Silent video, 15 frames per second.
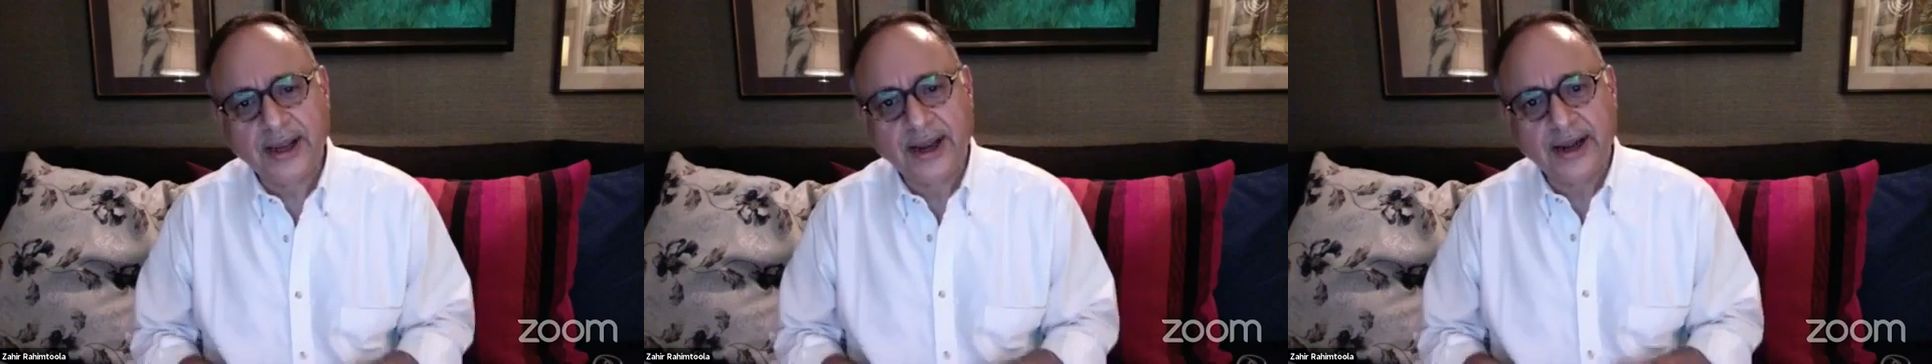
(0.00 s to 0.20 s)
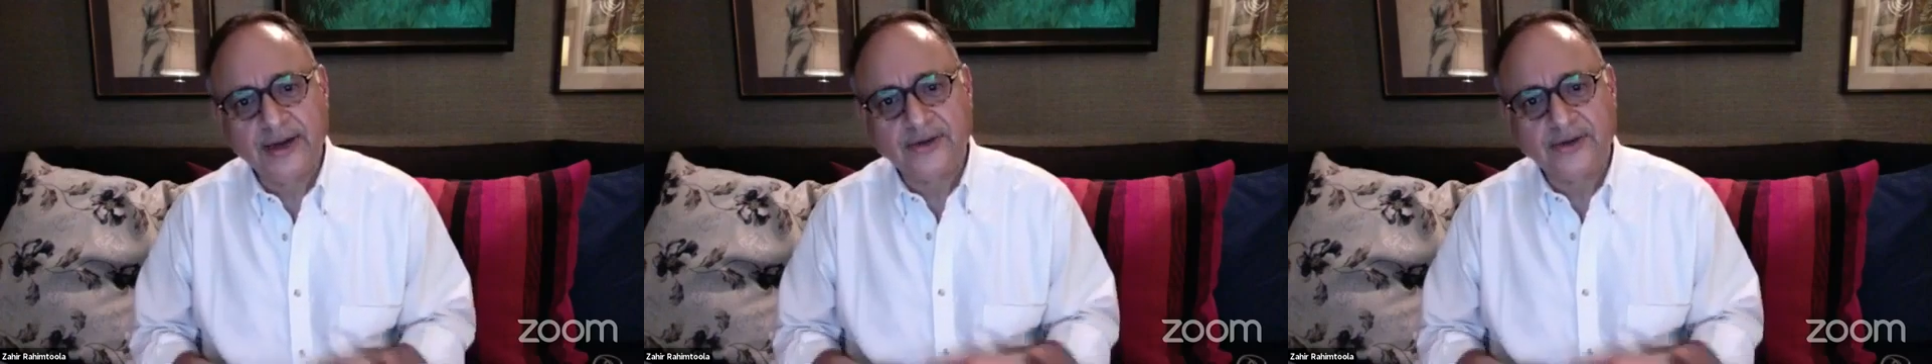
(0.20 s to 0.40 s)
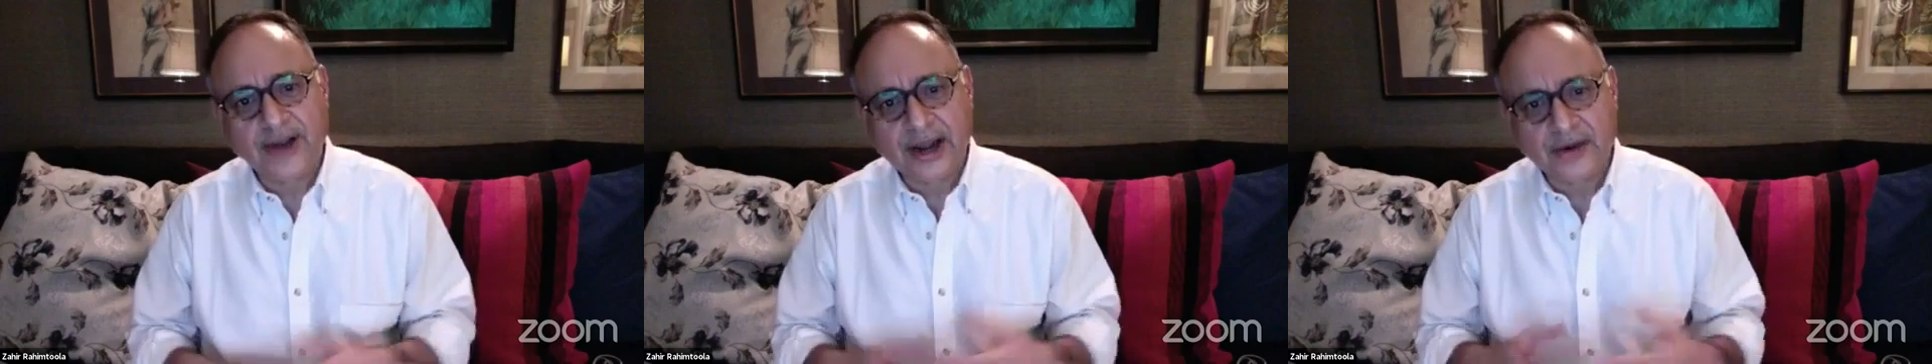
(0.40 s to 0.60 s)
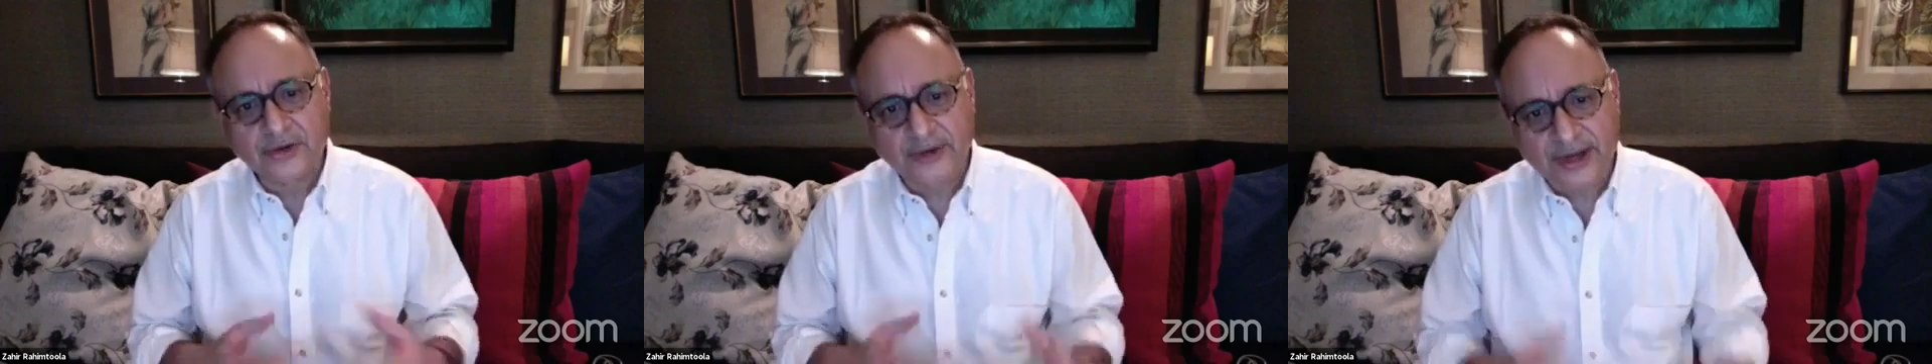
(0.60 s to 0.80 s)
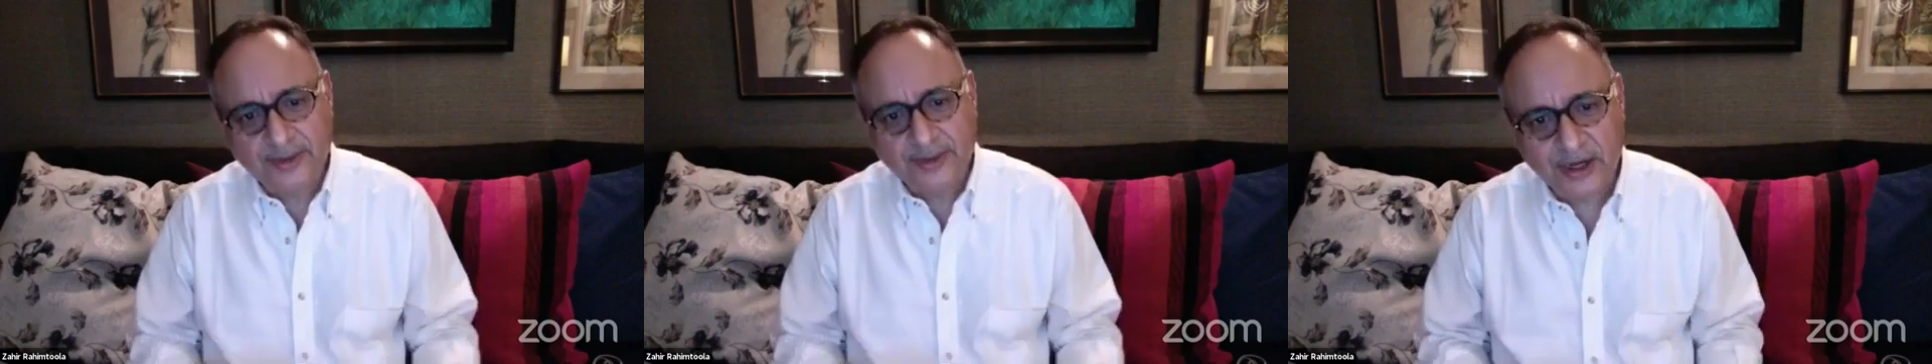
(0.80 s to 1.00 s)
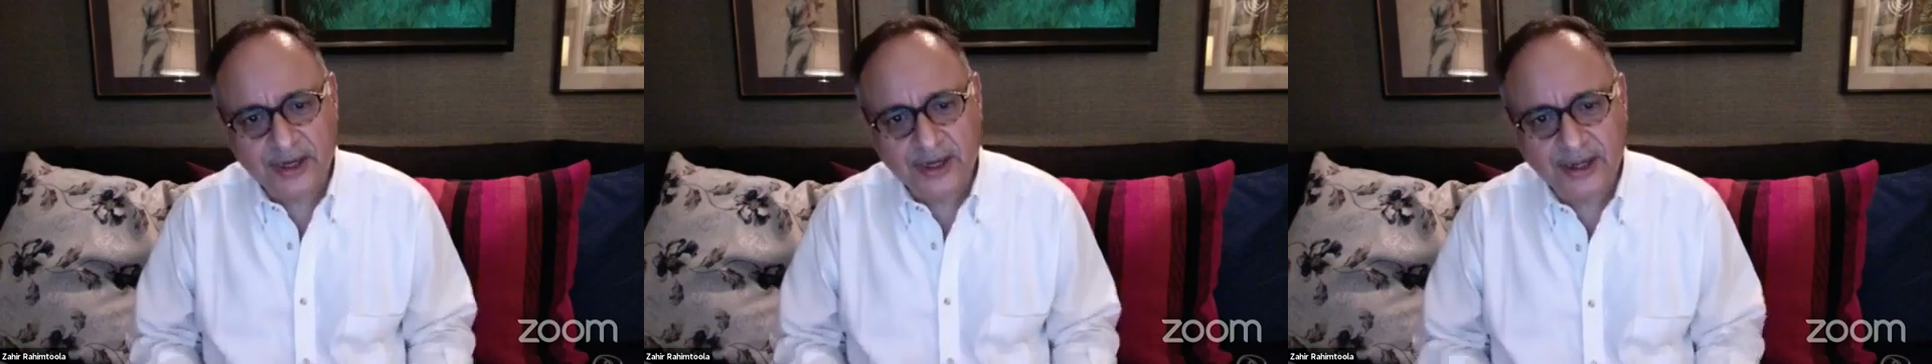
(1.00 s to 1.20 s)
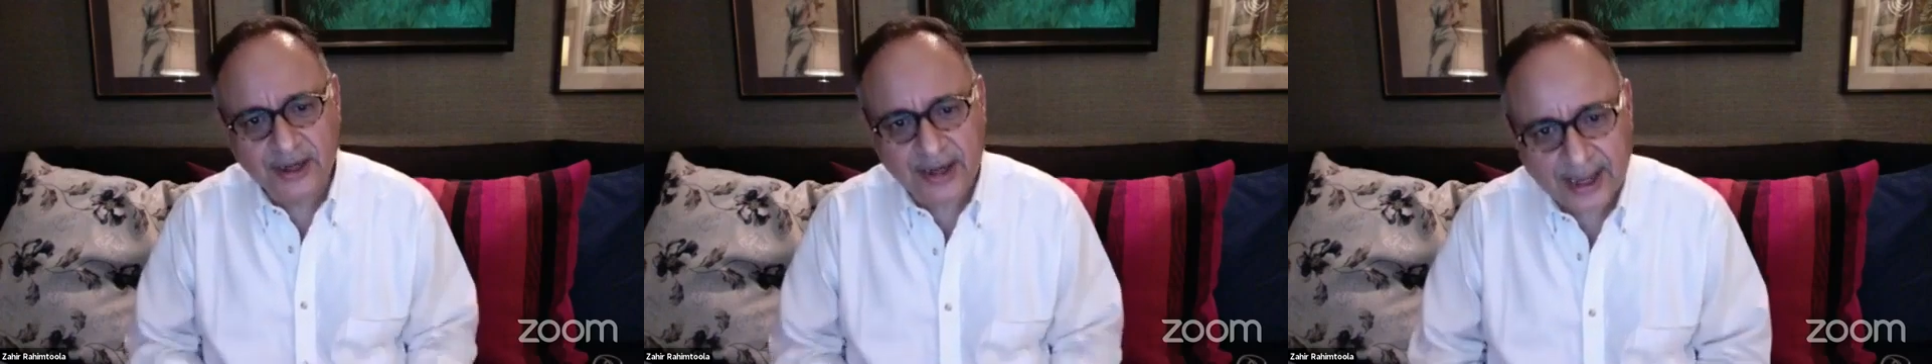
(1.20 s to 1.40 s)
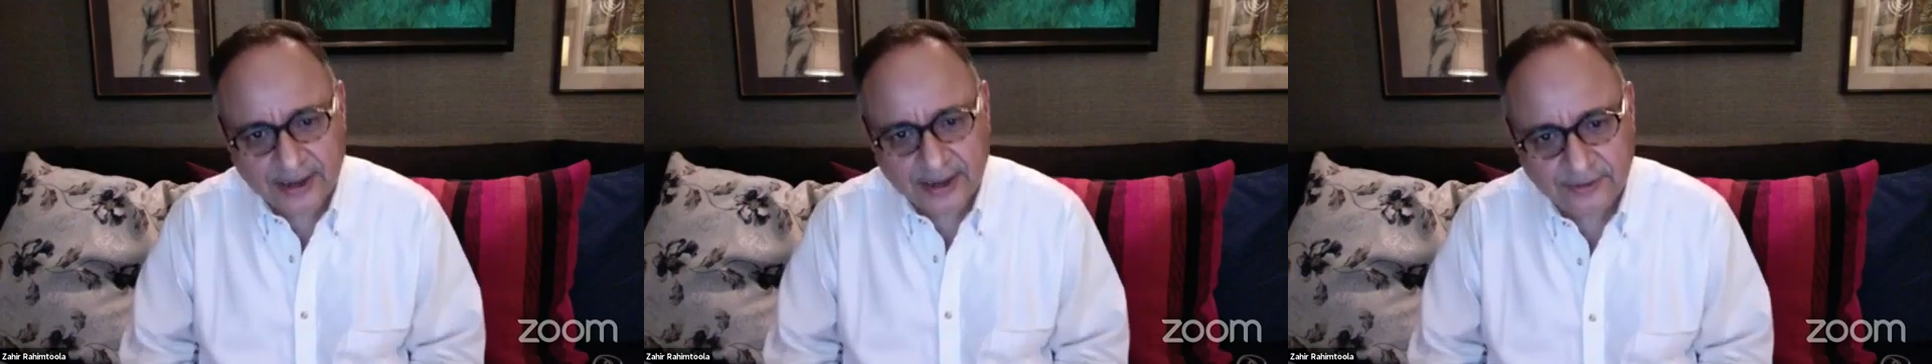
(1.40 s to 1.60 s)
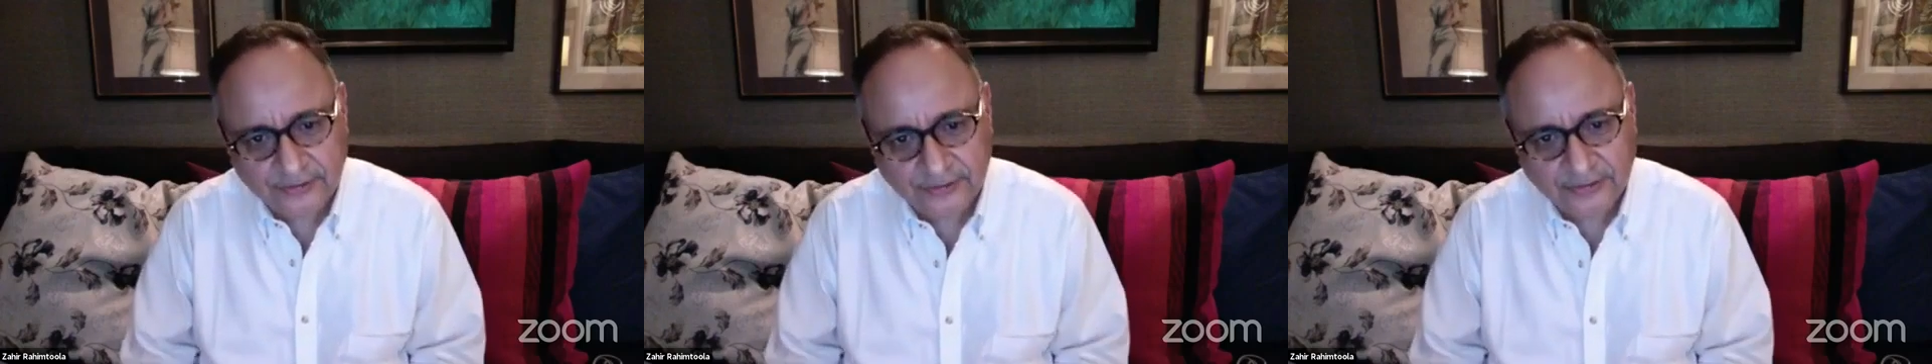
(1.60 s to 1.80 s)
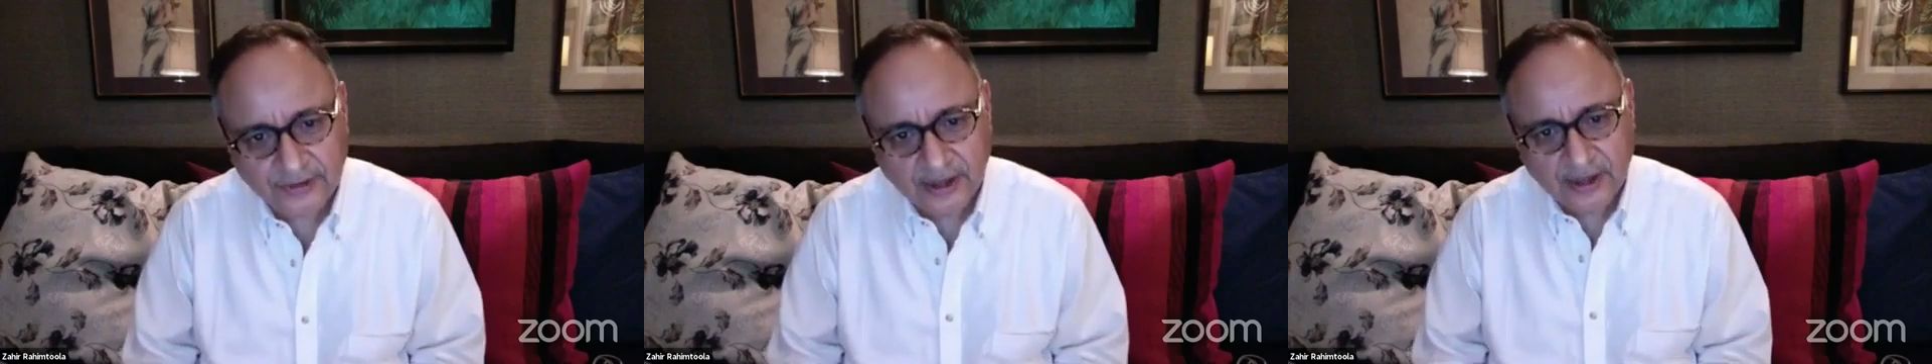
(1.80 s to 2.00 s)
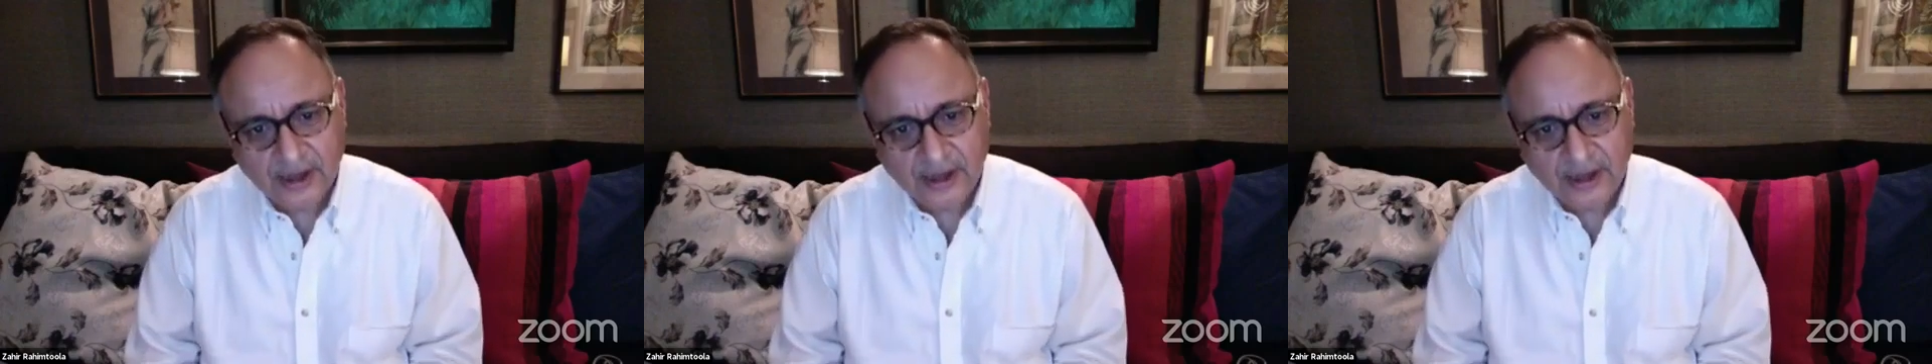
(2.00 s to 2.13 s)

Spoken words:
and trying to rebuild their lives,